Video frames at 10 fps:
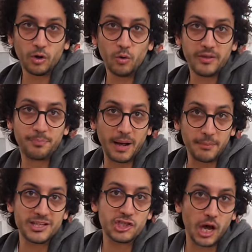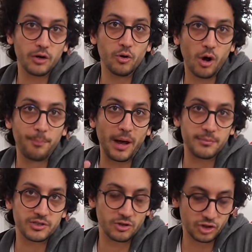to go with parmigiano or
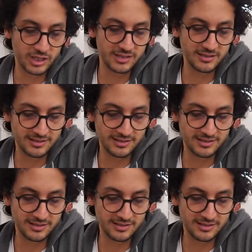parmesan cheese